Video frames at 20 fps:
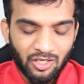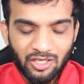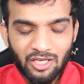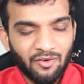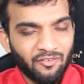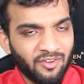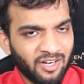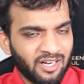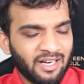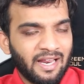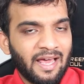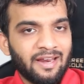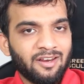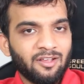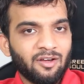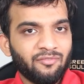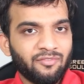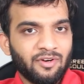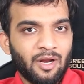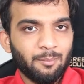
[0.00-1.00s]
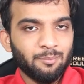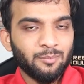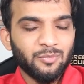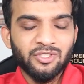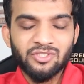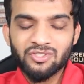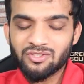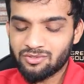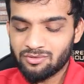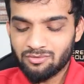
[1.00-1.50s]
You're given an array of
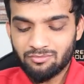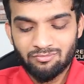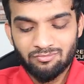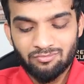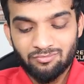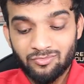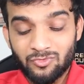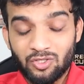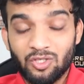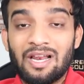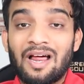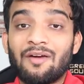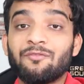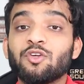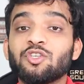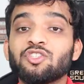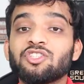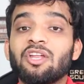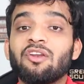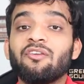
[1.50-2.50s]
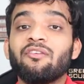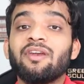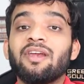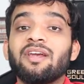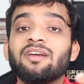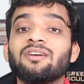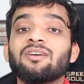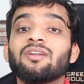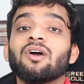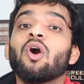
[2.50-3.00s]
numbers. You'll have to
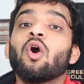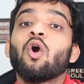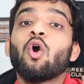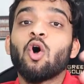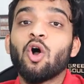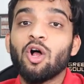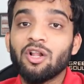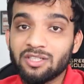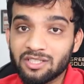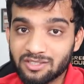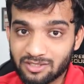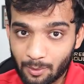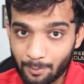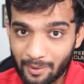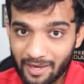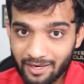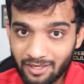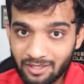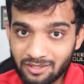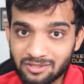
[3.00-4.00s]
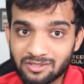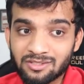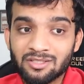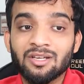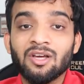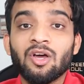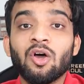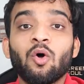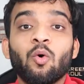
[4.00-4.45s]
generate all the subarrays.